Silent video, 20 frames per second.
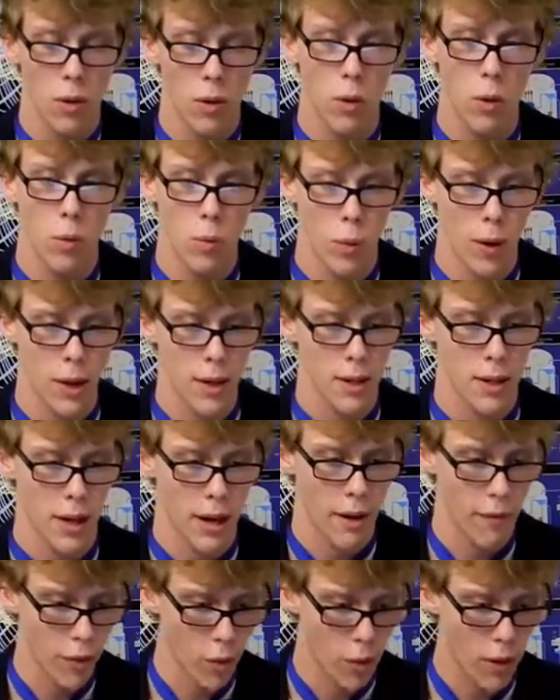what
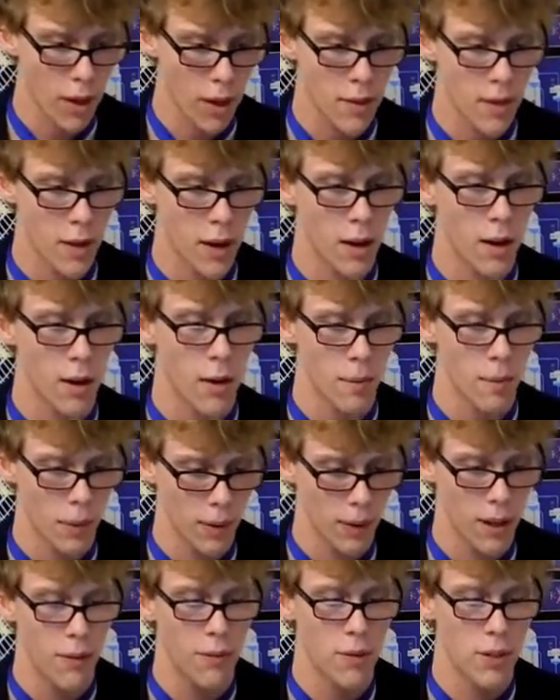everyone in there
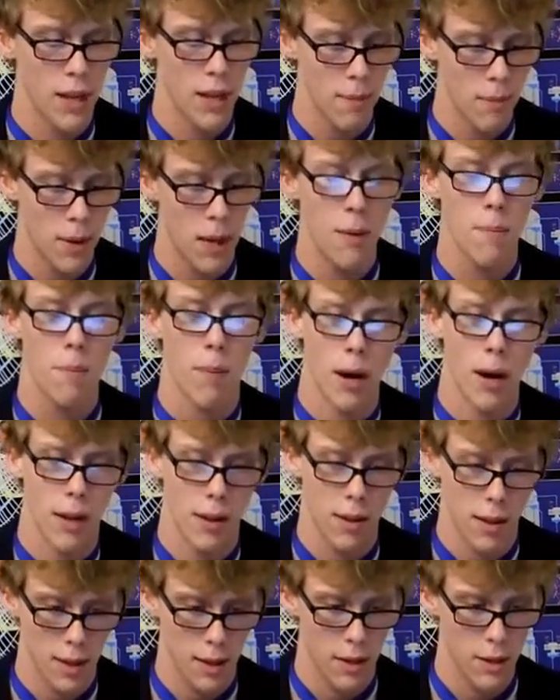believes they mean by
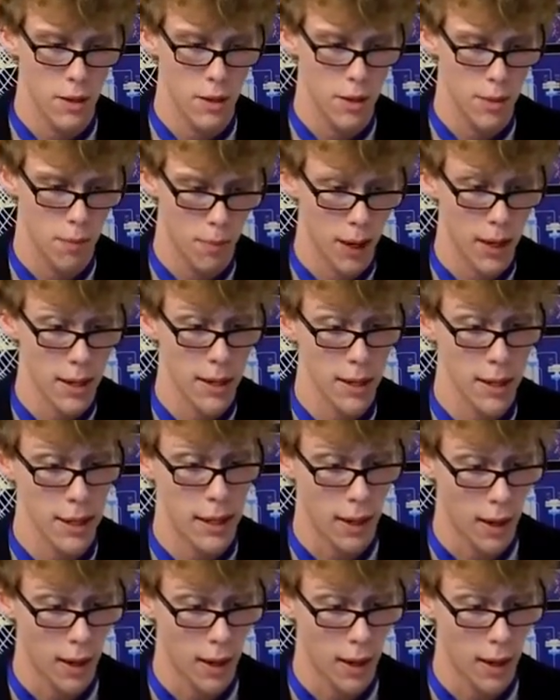said